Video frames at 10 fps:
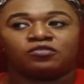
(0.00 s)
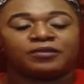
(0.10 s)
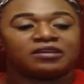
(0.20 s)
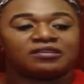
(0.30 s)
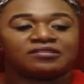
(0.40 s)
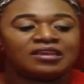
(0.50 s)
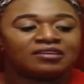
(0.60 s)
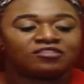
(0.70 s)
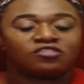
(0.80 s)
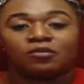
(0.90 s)
because
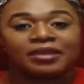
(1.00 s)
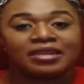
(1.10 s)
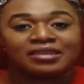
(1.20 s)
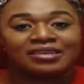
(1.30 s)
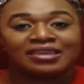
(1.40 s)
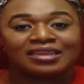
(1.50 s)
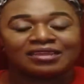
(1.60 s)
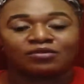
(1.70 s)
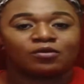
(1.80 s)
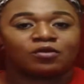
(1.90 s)
so many
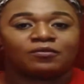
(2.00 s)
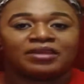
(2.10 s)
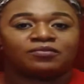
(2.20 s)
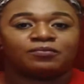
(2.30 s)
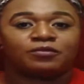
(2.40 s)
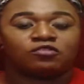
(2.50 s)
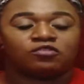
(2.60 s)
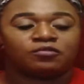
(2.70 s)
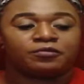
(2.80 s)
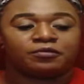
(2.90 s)
in the romance
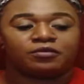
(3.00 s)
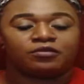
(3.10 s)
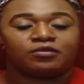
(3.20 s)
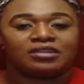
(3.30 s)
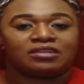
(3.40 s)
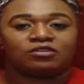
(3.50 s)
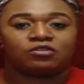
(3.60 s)
booktube community,